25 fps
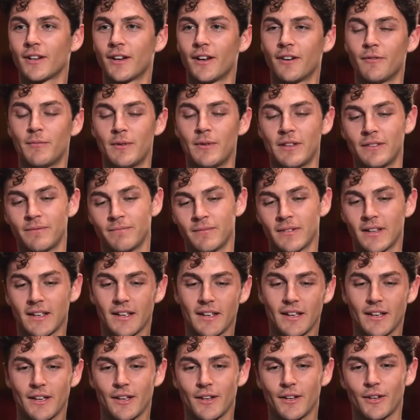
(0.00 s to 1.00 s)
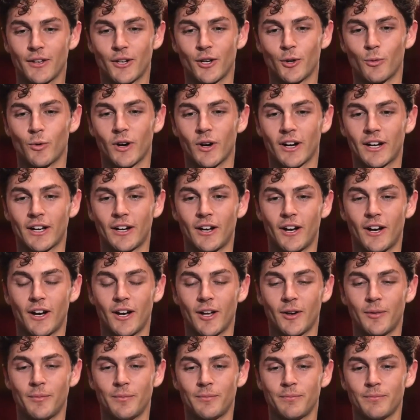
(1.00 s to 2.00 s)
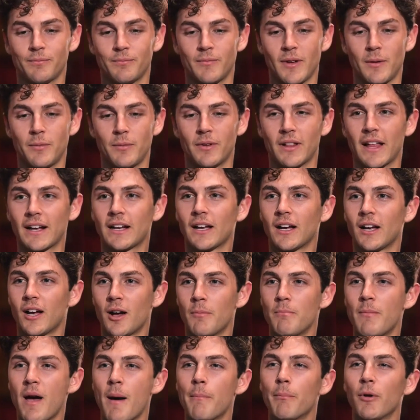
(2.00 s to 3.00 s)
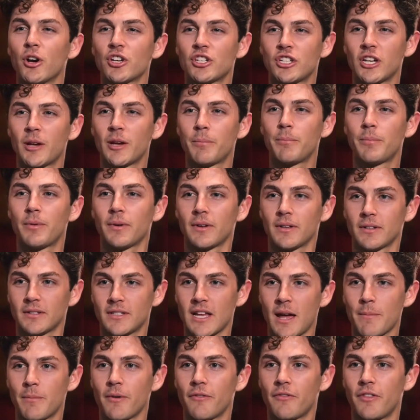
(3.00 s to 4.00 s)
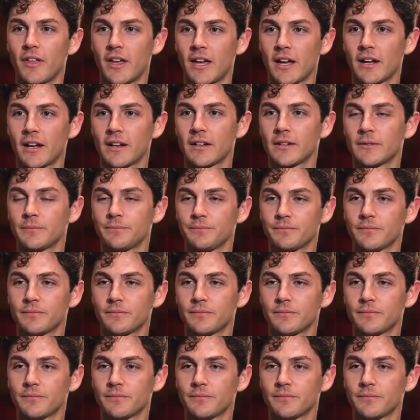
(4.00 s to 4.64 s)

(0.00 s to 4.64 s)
I've been working on maybe like a membership type of thing.